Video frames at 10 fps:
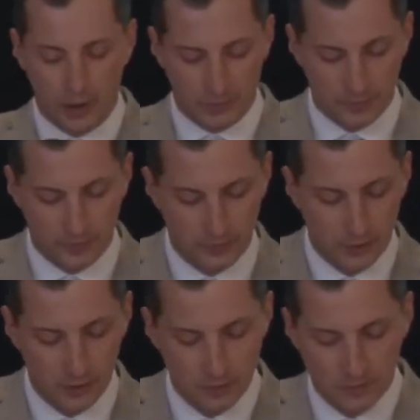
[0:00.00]
it.
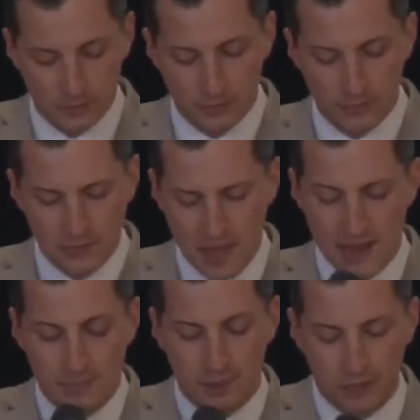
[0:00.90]
I
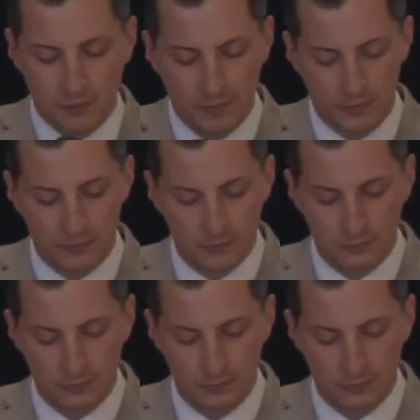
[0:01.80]
didn't believe him.